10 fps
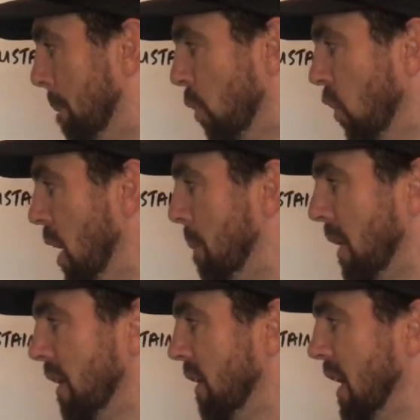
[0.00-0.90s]

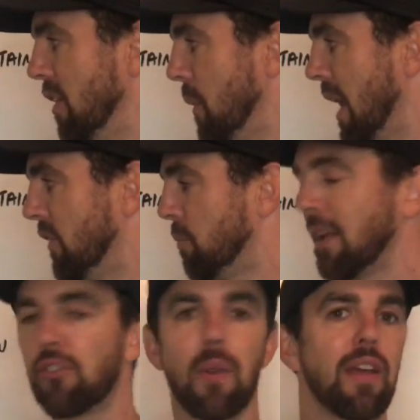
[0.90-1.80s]
pull-up, and then we add
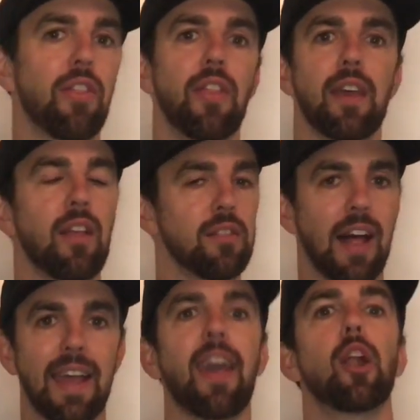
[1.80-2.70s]
speed strength and the
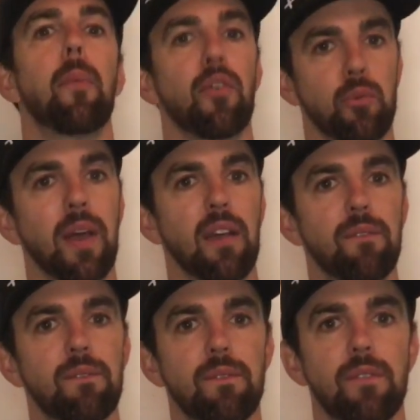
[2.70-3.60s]
light kettlebell swing,
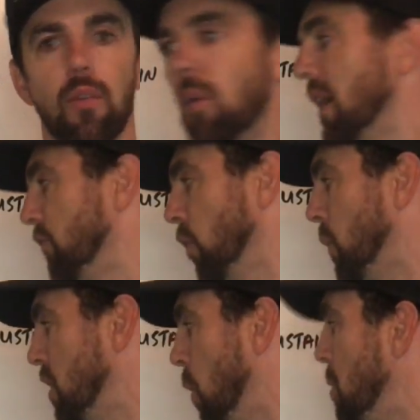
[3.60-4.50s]
right?
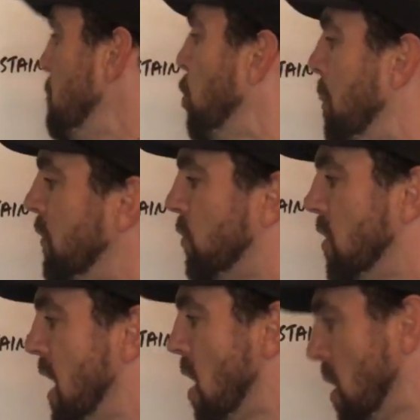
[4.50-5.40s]
So we know the movements
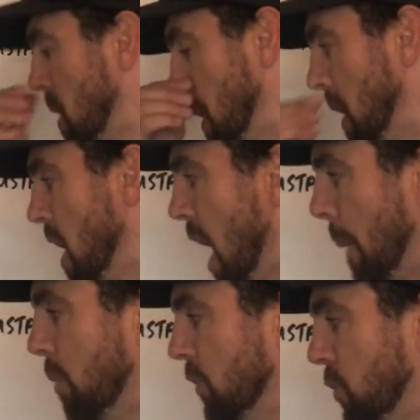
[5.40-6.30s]
are there.
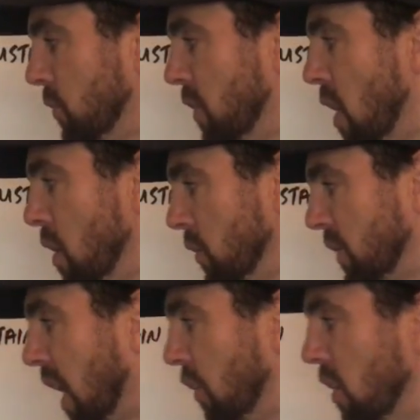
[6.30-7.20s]
I put 2 scenarios
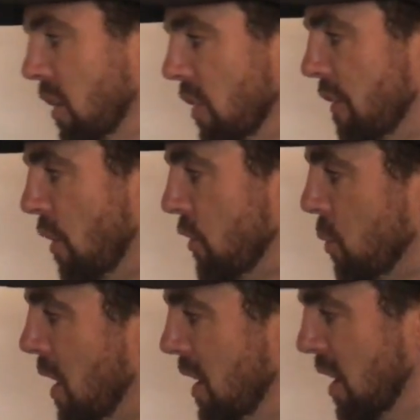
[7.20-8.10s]
together. The
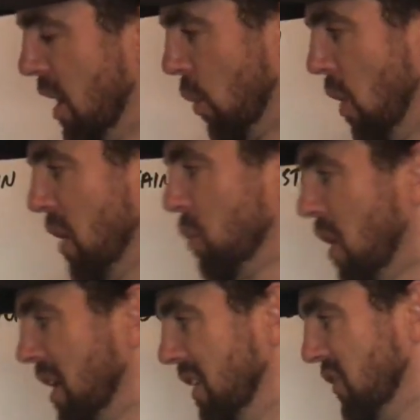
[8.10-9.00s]
first one, round
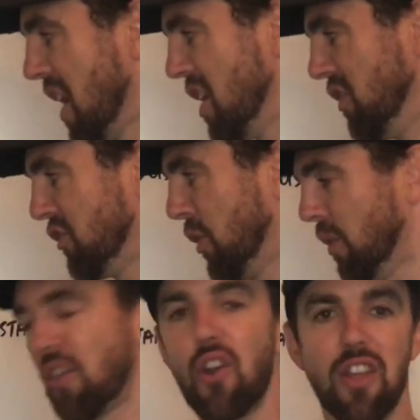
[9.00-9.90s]
1 is done in
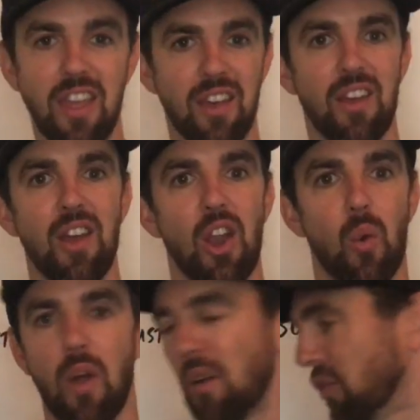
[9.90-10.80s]
2:30.
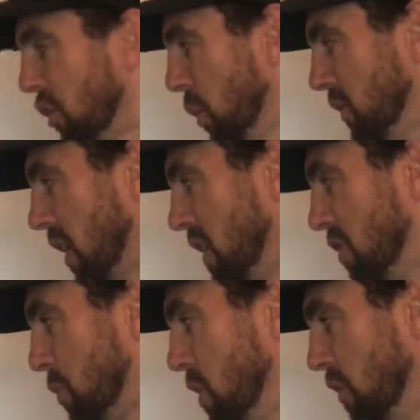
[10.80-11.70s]
Round 2 is done
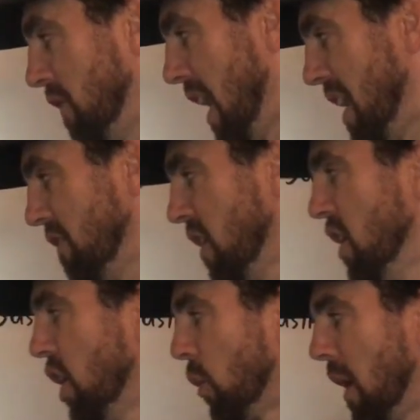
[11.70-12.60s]
in 3:05.
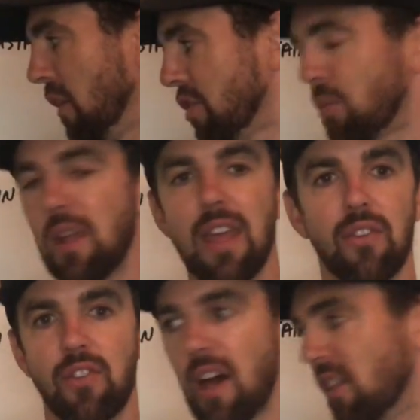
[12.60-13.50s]
Round 3
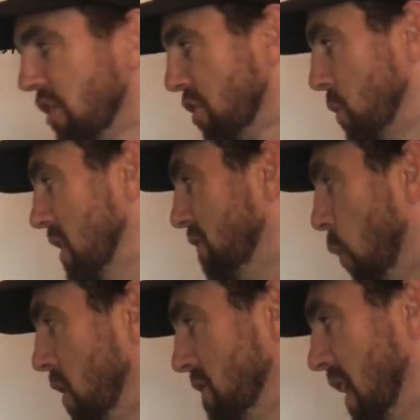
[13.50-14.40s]
is done in
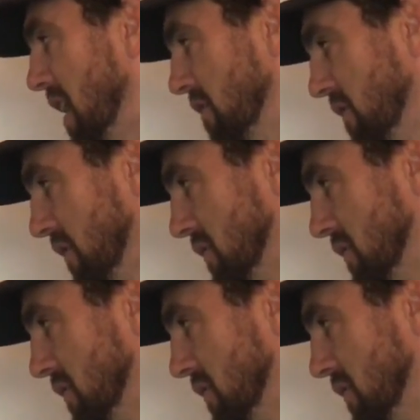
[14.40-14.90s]
3:45.